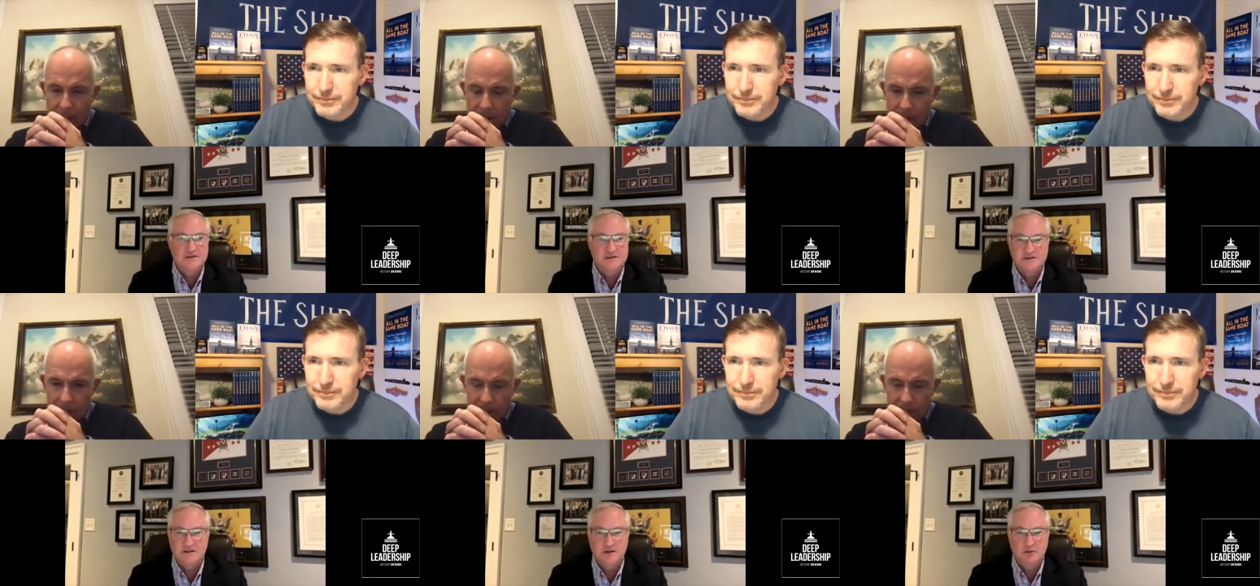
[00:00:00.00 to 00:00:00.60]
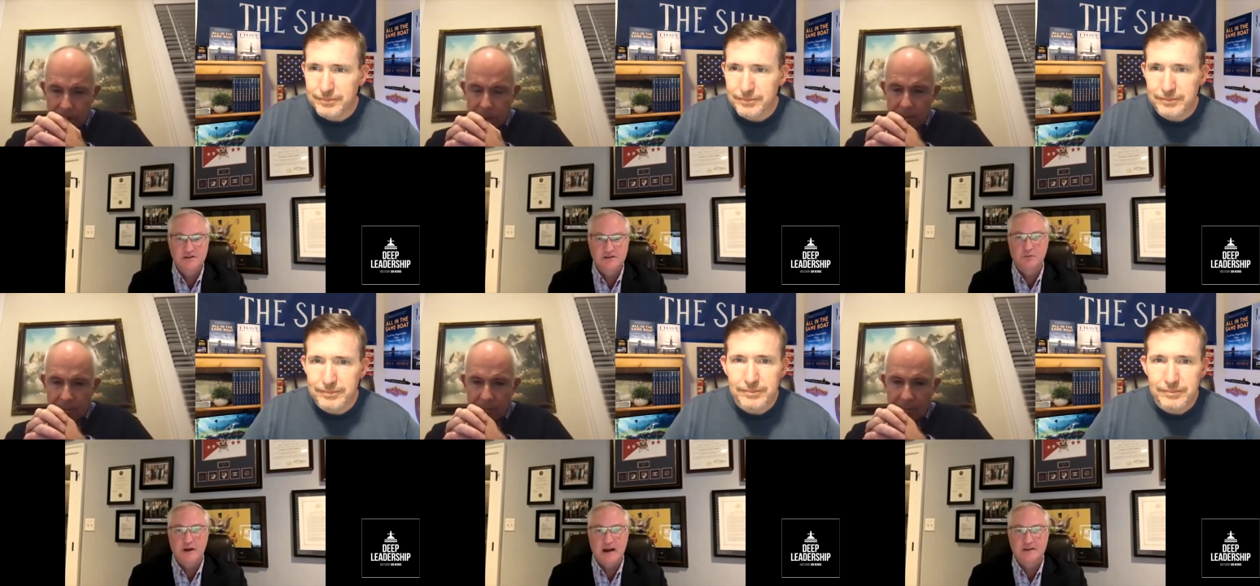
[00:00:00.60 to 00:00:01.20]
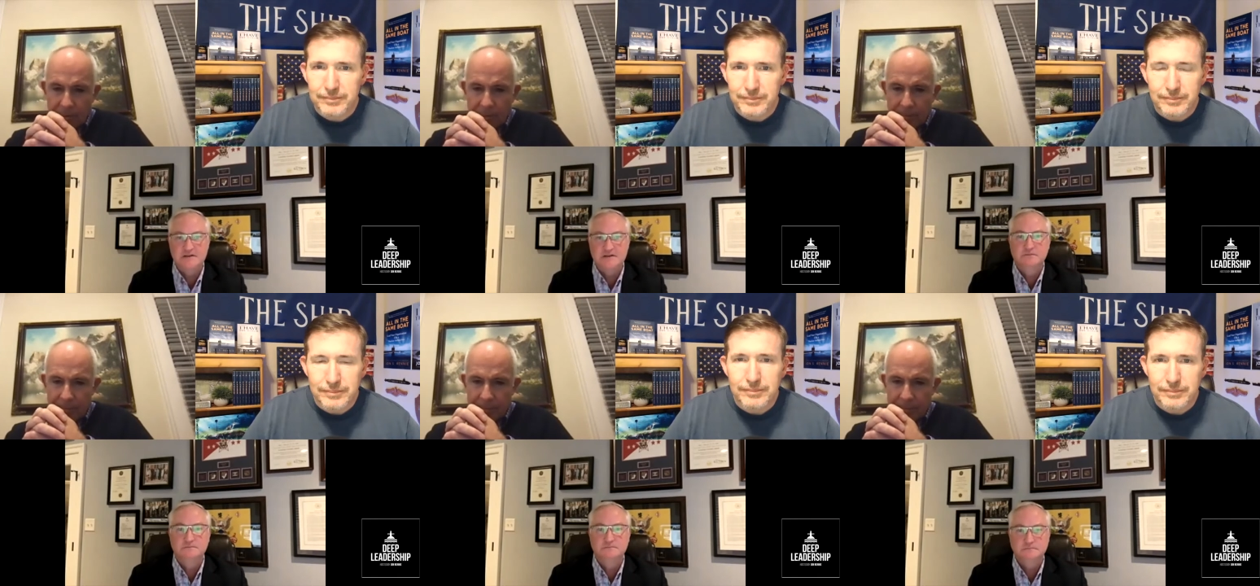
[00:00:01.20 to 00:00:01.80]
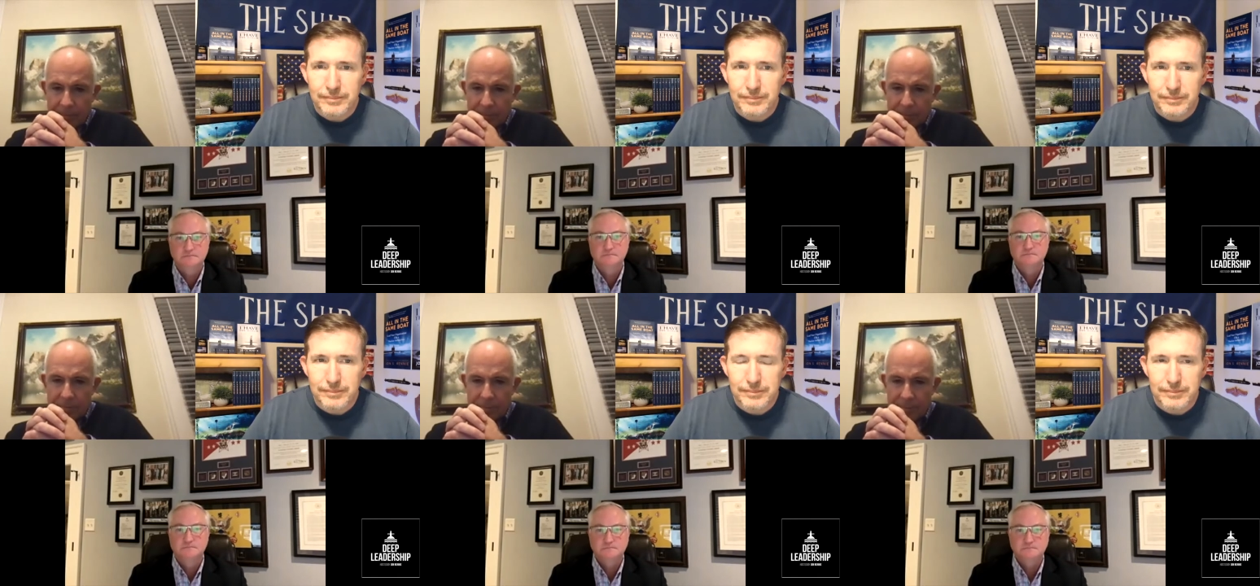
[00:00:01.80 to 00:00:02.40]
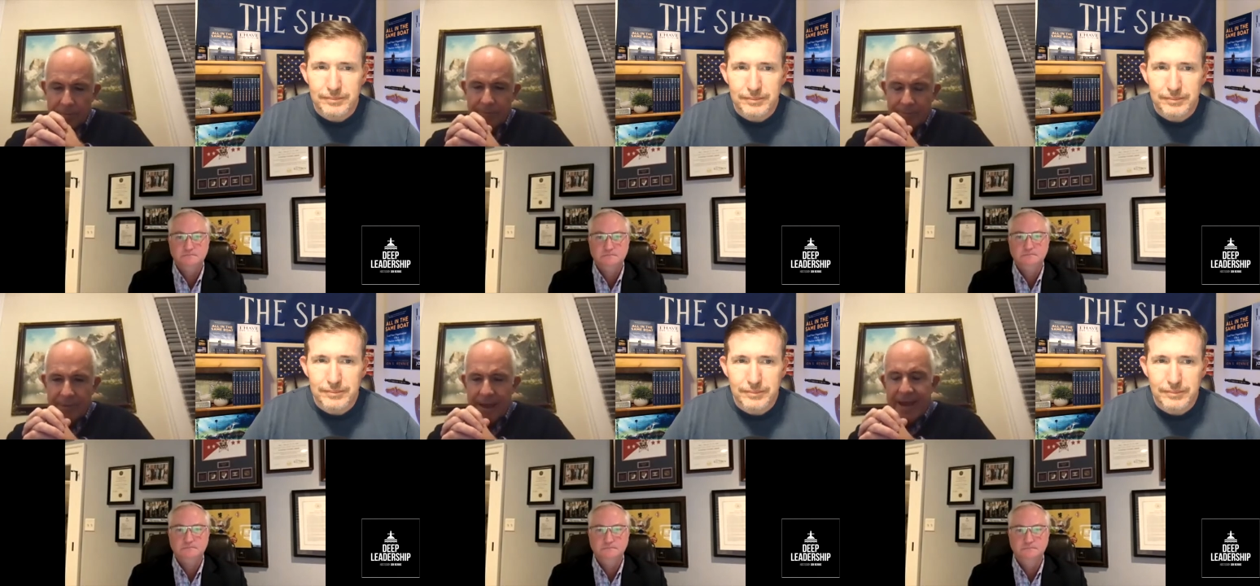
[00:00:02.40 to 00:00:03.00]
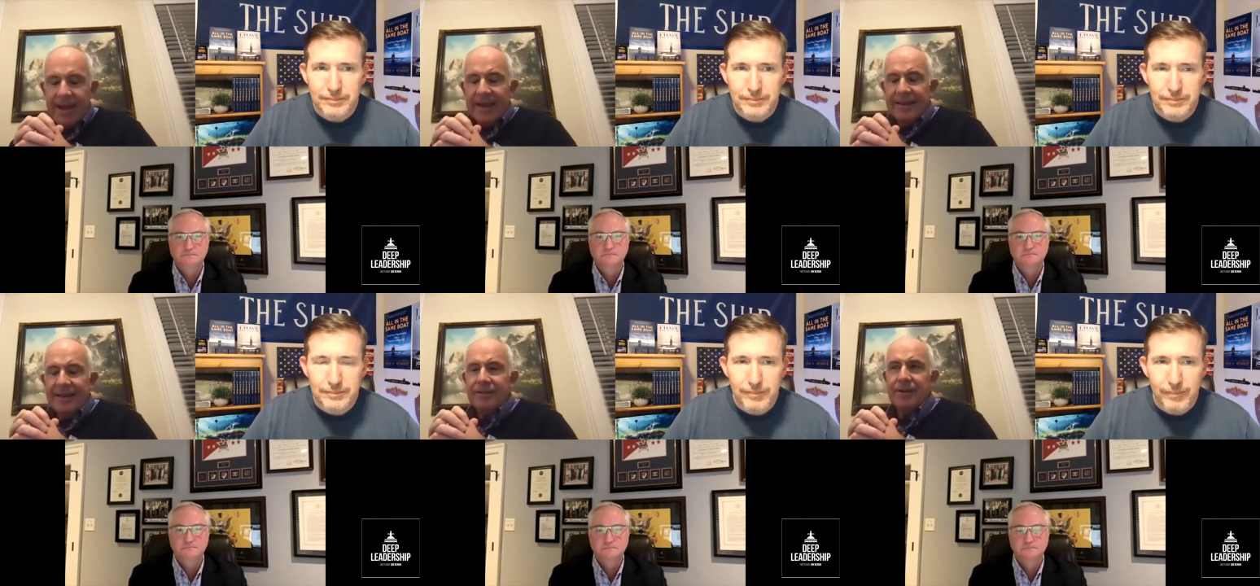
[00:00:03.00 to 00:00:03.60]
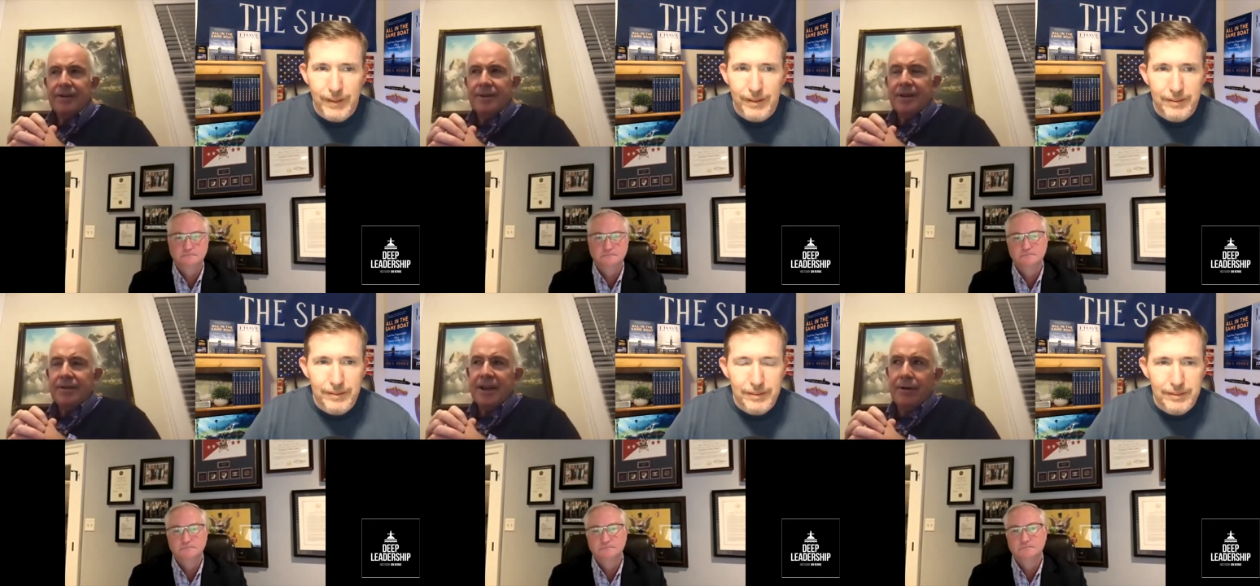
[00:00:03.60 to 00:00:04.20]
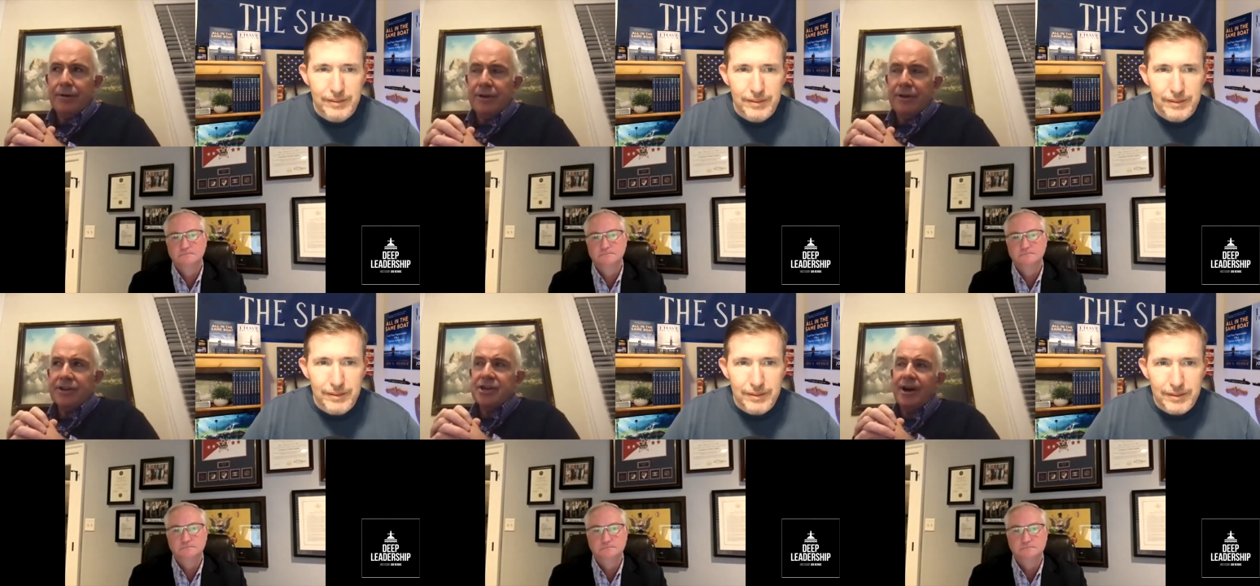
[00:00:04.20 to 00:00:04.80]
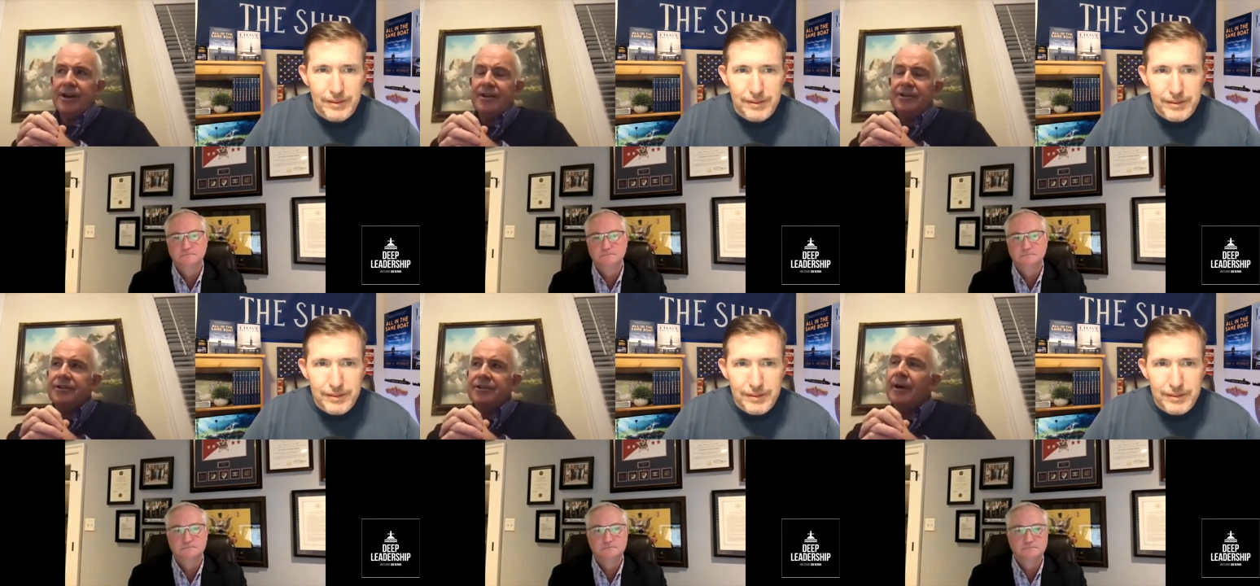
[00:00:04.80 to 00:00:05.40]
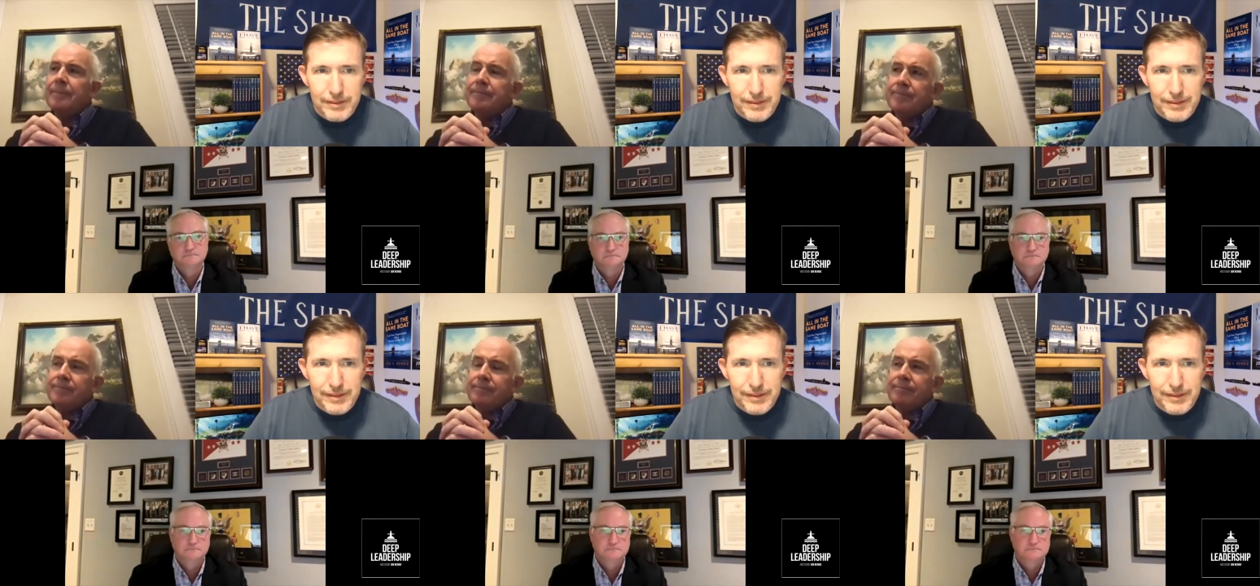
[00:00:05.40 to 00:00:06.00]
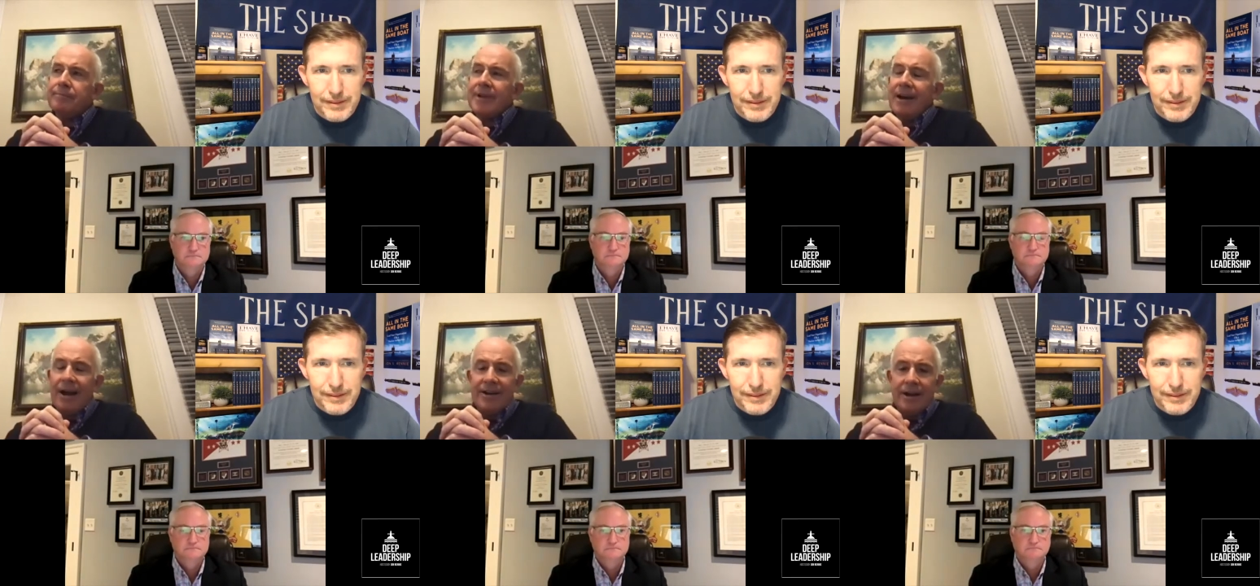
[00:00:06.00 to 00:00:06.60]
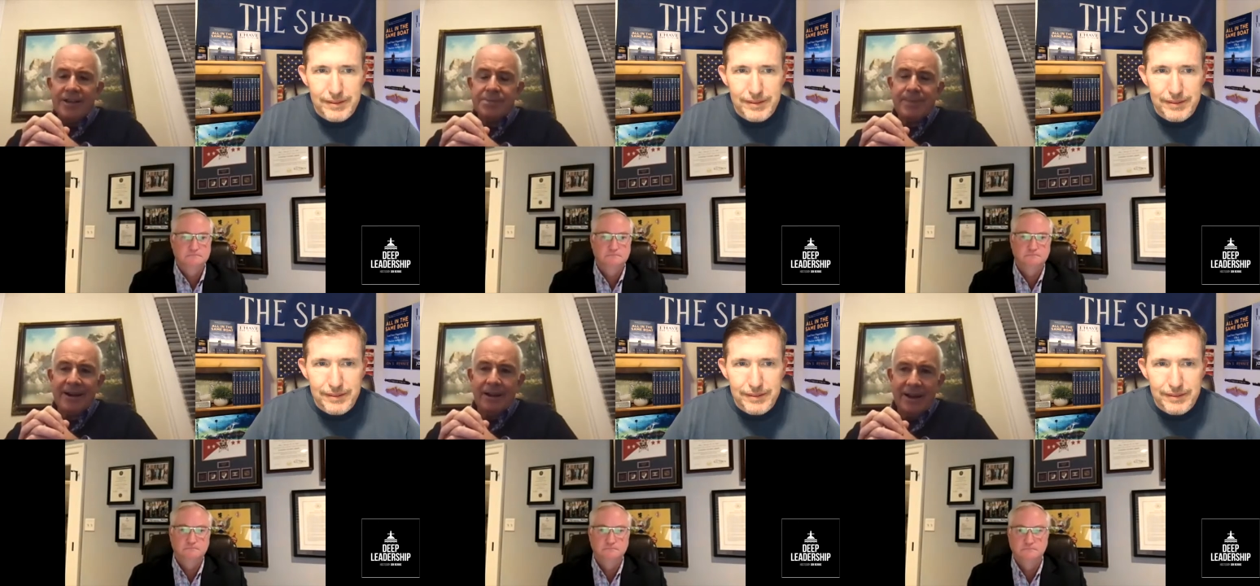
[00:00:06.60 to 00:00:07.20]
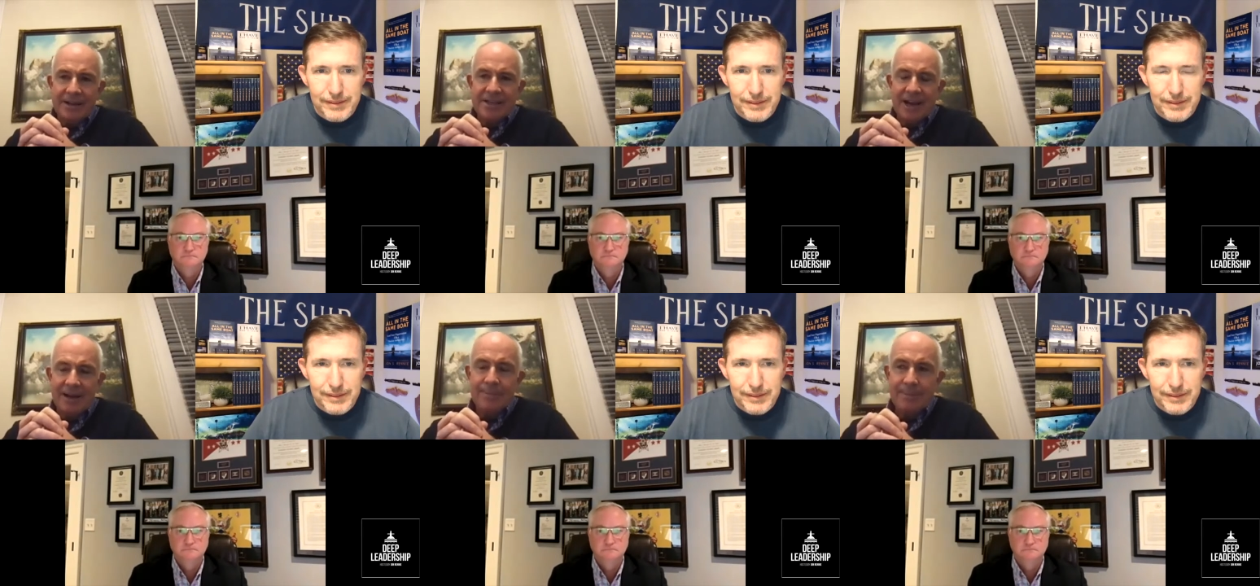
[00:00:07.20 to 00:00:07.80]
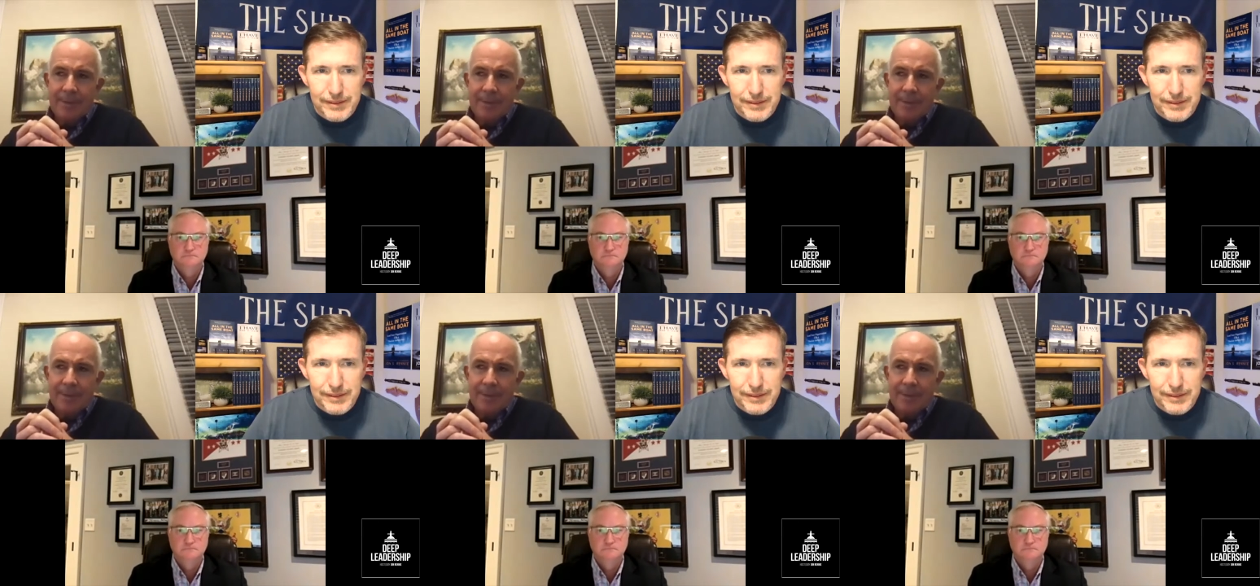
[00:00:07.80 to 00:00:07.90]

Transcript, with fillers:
Speaker 1: just in the recent past. Mm-hmm. Yeah, the, the,
Speaker 2: the other thing, Jon, is um, I, I spend a lot of time